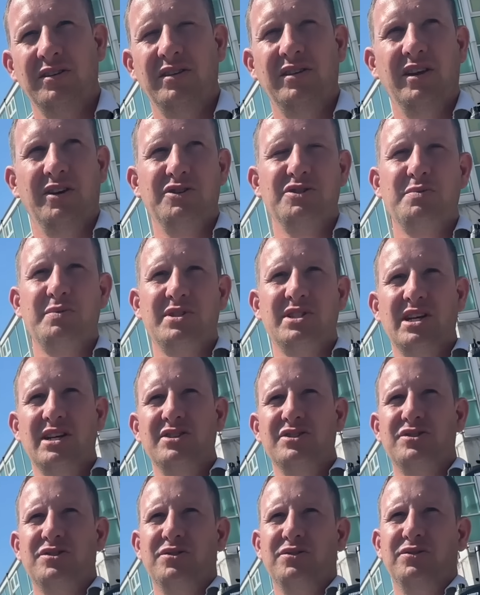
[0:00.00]
those
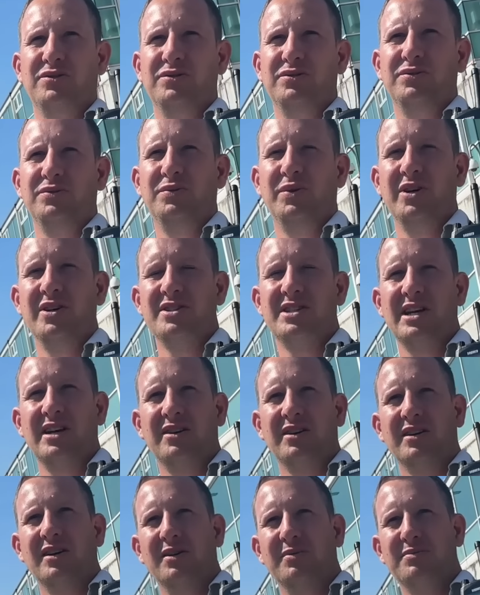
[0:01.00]
potential worst
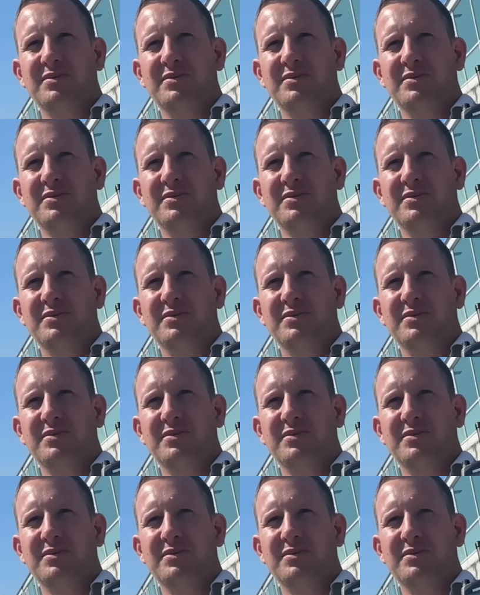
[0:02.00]
outcomes.